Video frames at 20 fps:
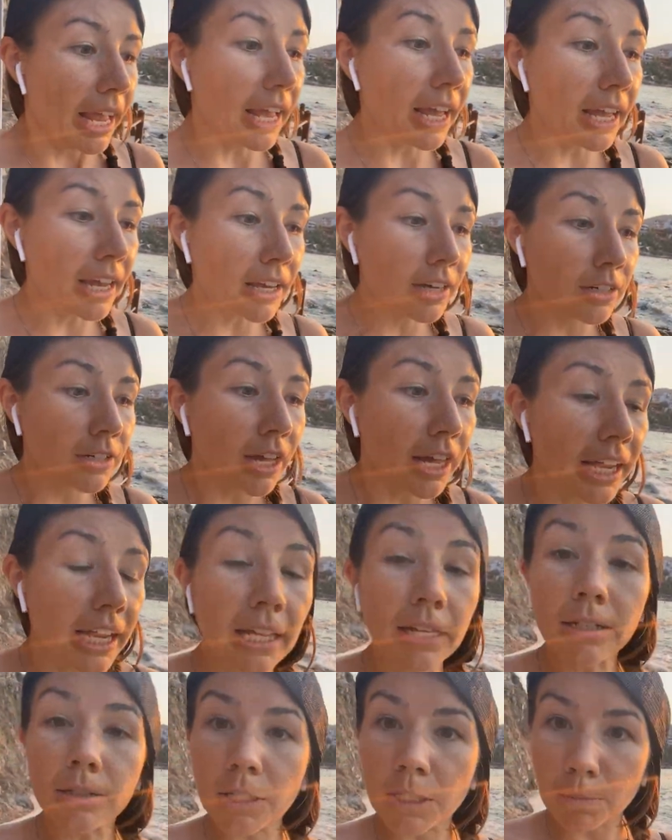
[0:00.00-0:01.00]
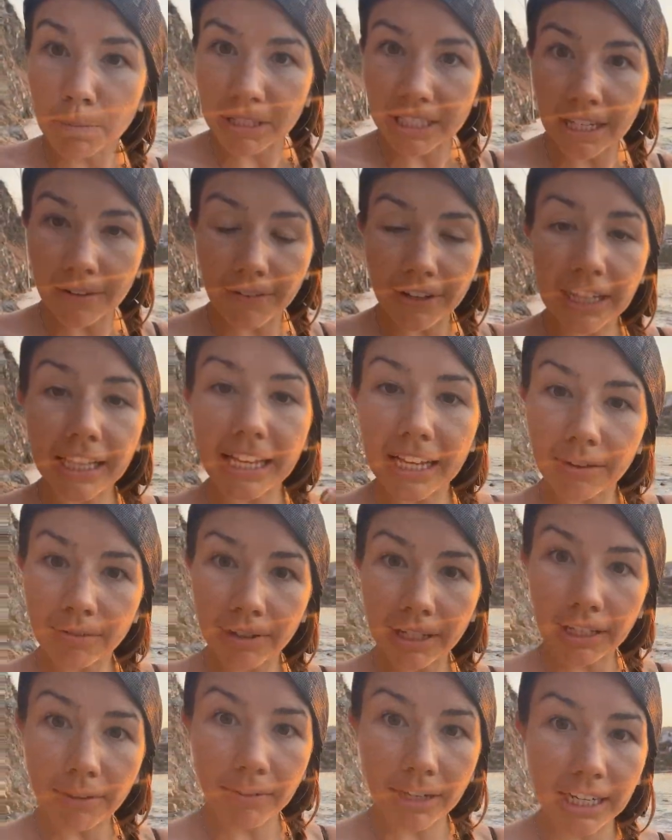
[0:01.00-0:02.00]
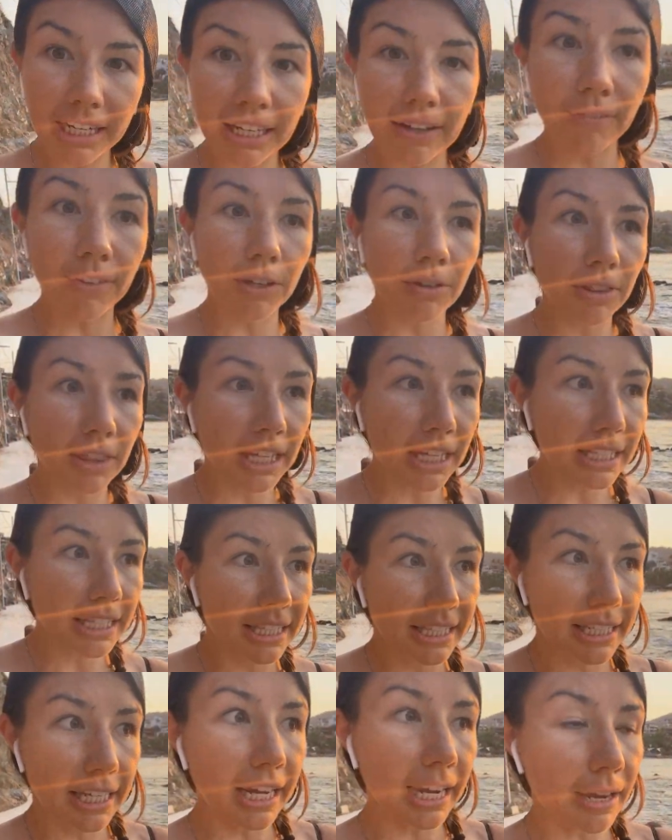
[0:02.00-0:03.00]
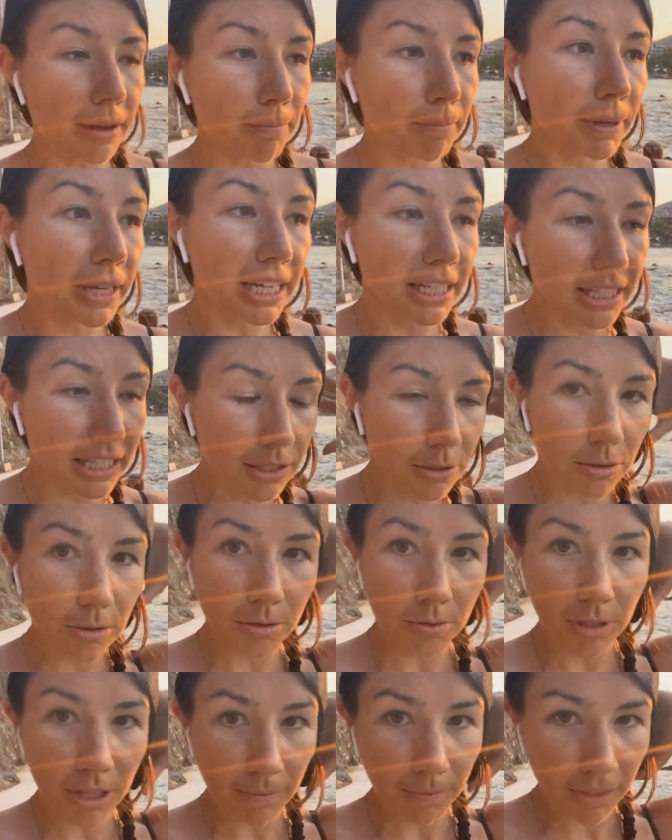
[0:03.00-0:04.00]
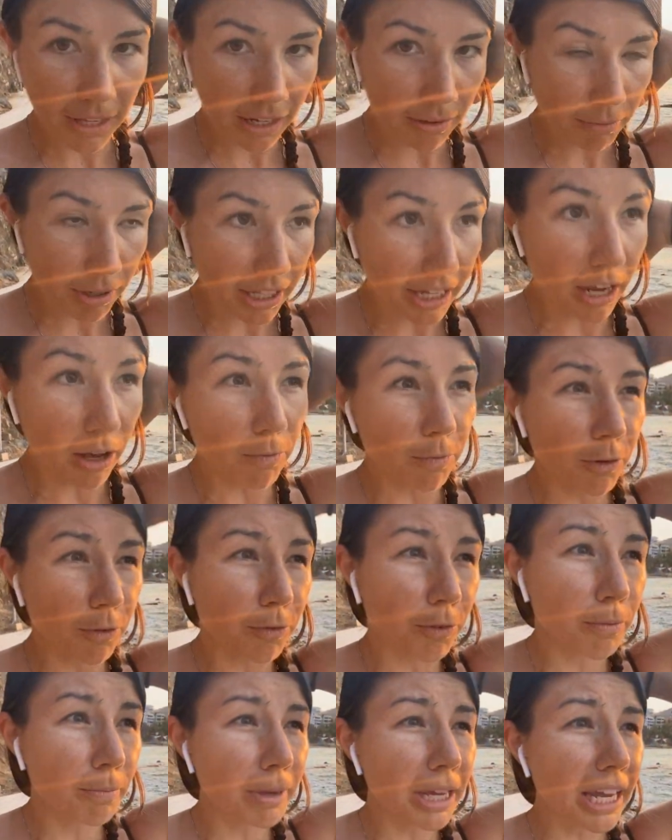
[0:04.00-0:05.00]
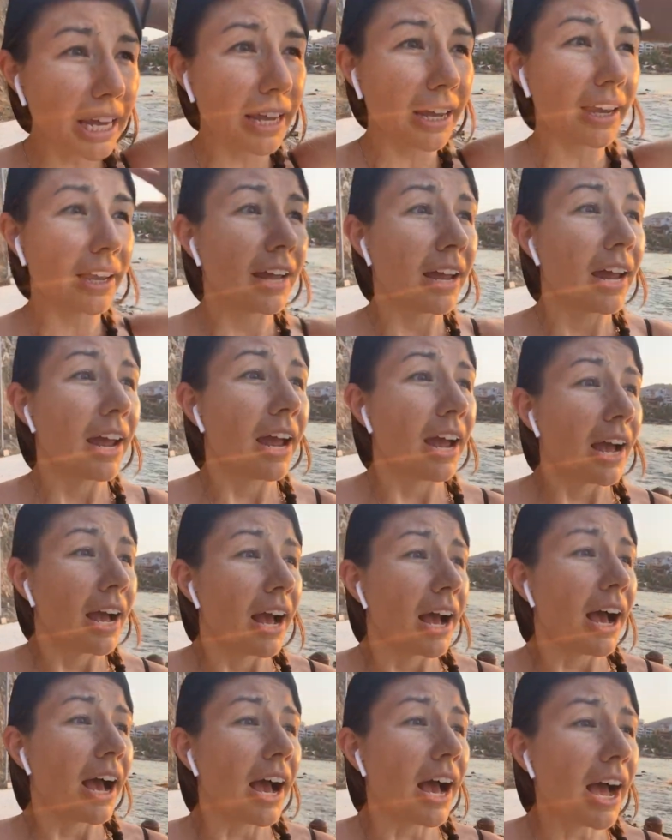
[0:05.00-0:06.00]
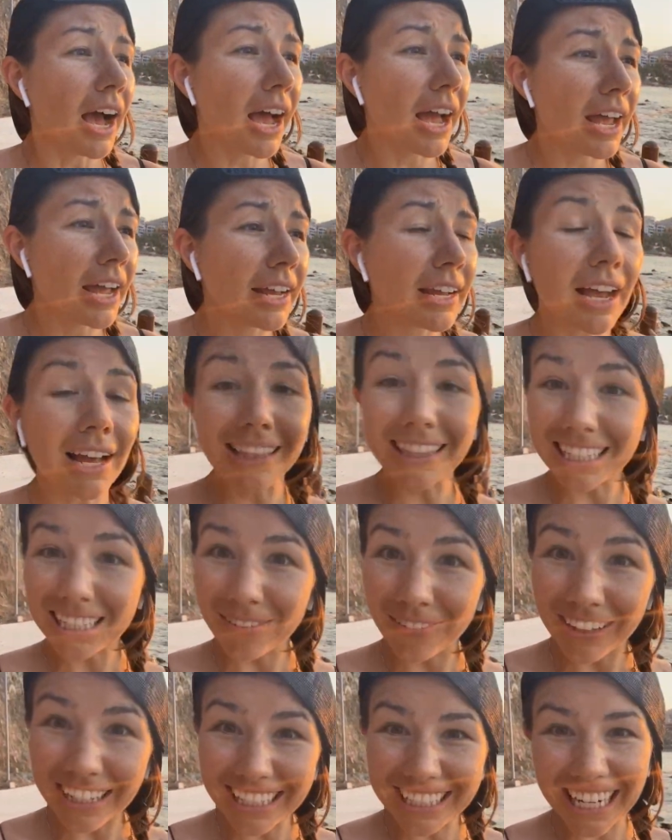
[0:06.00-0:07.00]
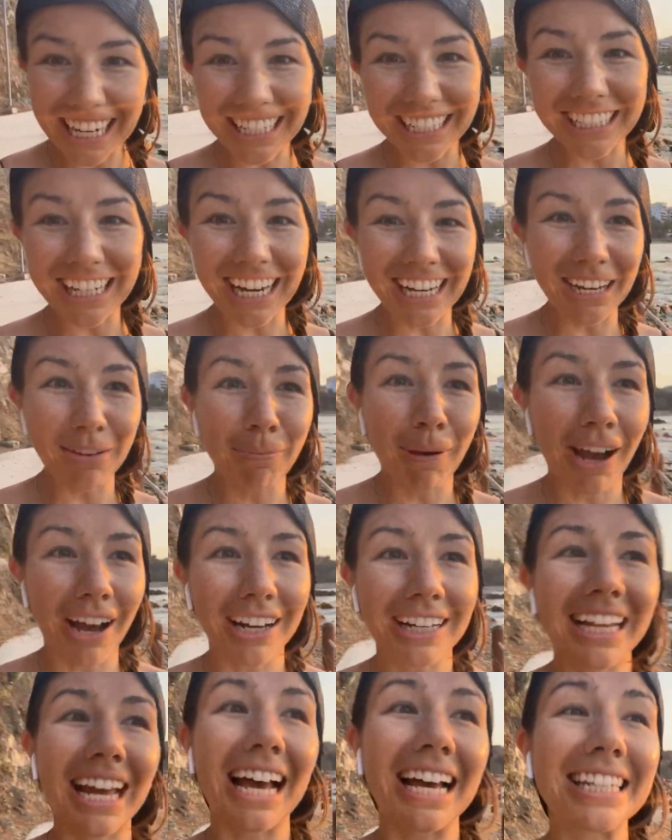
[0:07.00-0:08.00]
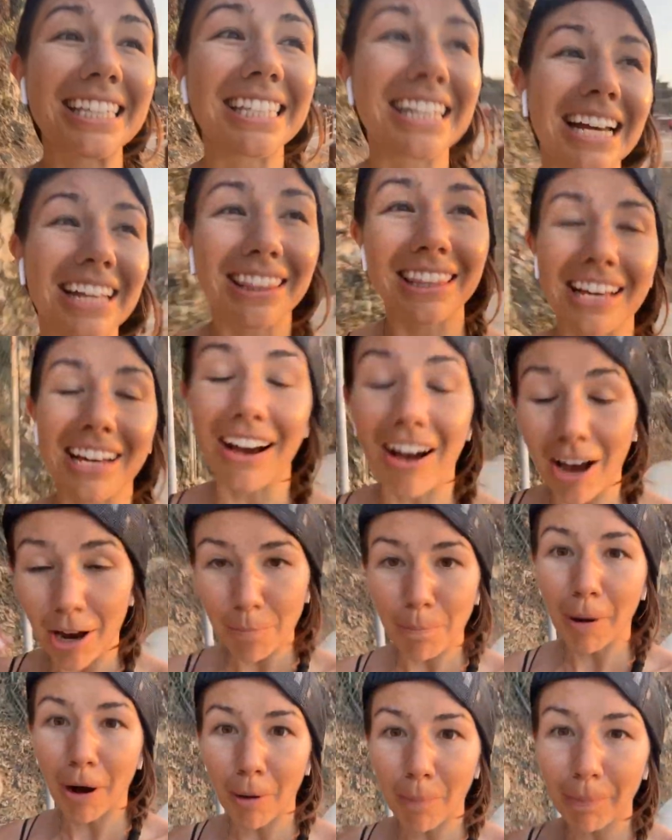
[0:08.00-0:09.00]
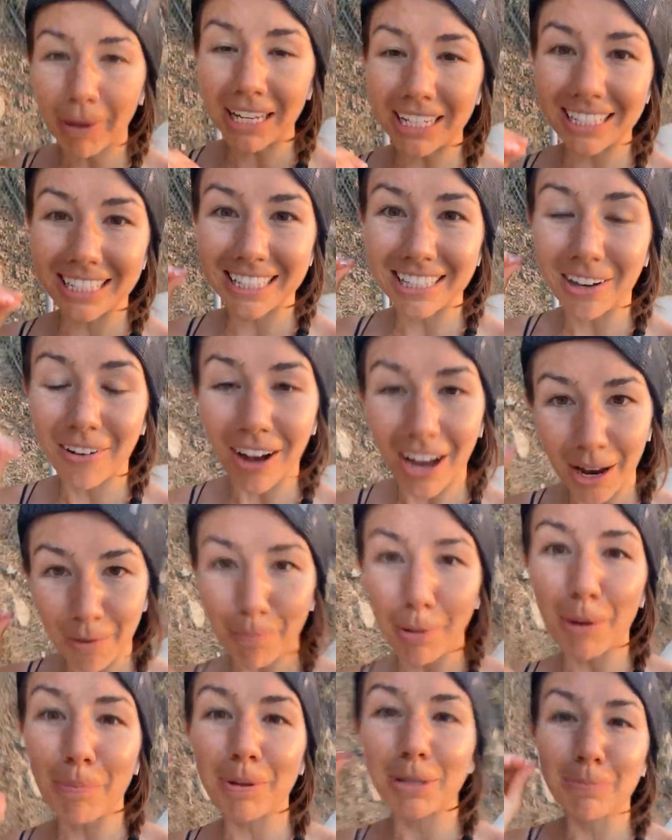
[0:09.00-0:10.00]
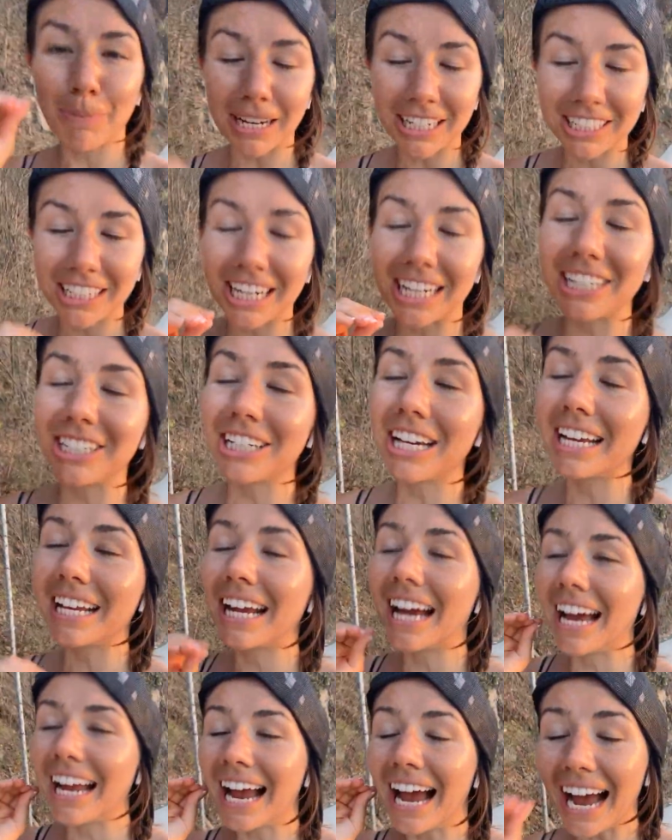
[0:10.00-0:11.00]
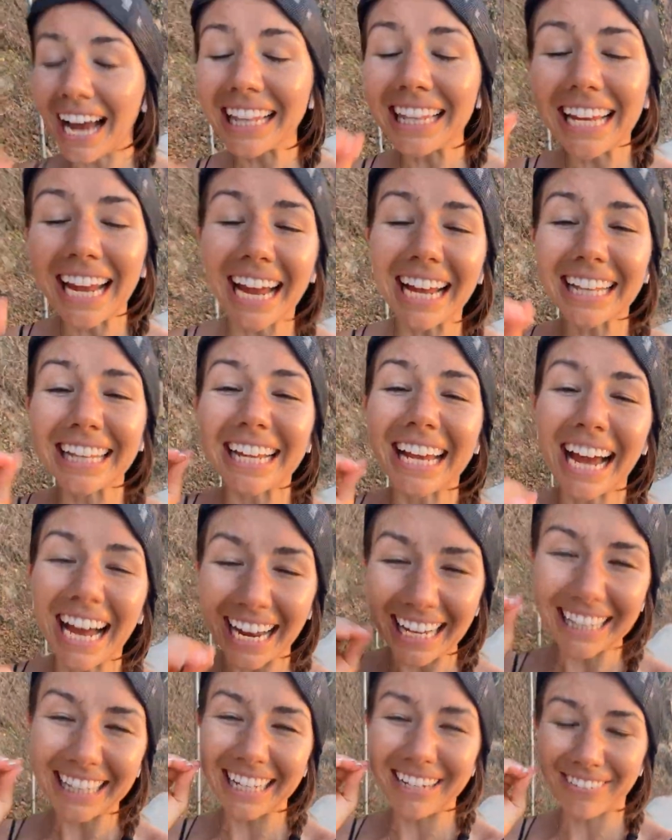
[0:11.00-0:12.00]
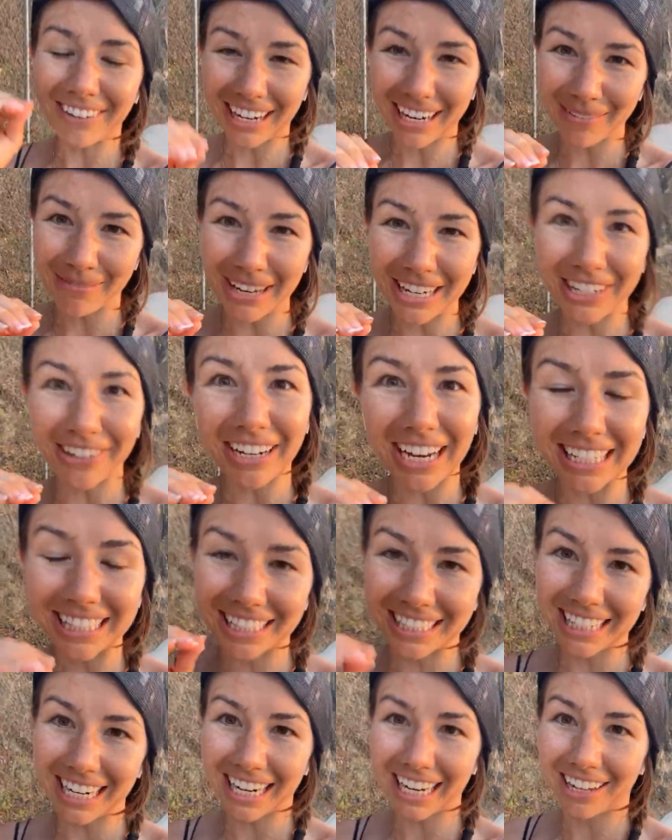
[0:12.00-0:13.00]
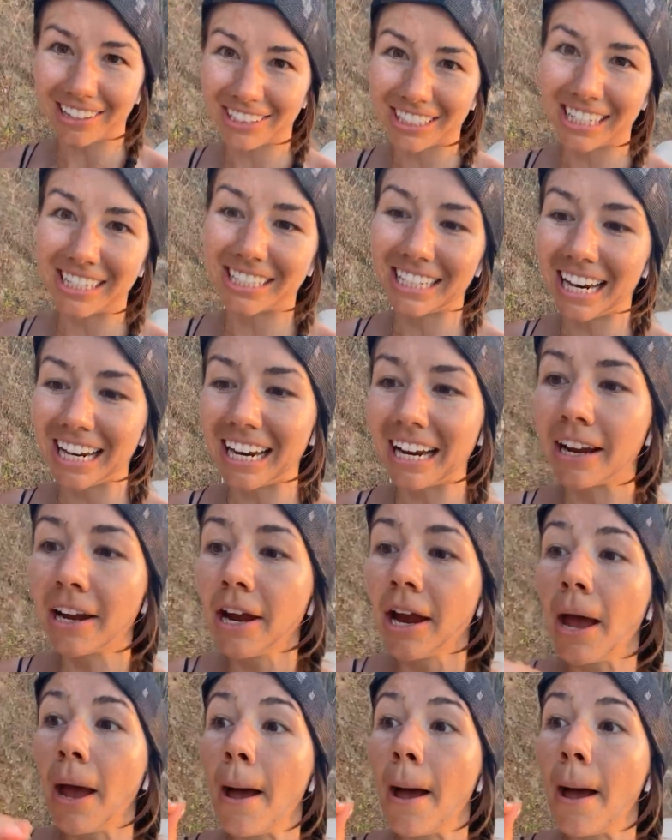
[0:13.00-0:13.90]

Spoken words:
And specifically, I really want to give you this tip because this was something really helpful for me. I got this from the Jay Shetty podcast, the On Purpose. So On Purpose by Jay Shetty. I highly, highly, highly recommend you guys check out Jay Shetty.